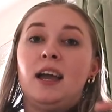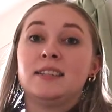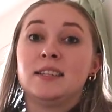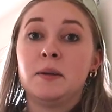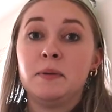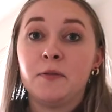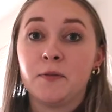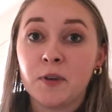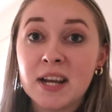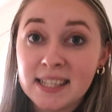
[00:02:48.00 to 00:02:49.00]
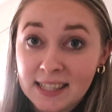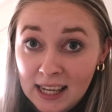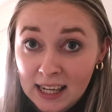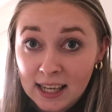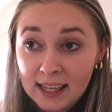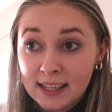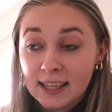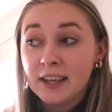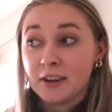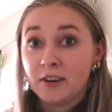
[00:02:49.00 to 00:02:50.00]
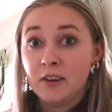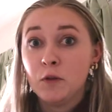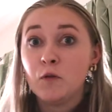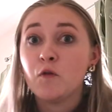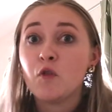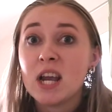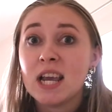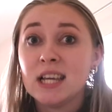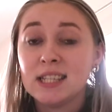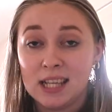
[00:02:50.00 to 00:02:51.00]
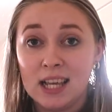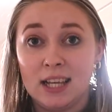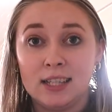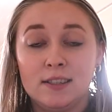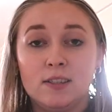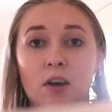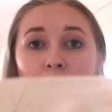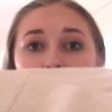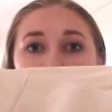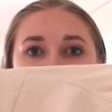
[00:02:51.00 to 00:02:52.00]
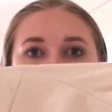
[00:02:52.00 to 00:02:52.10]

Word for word: it's gonna be freezing here. Freezing. So I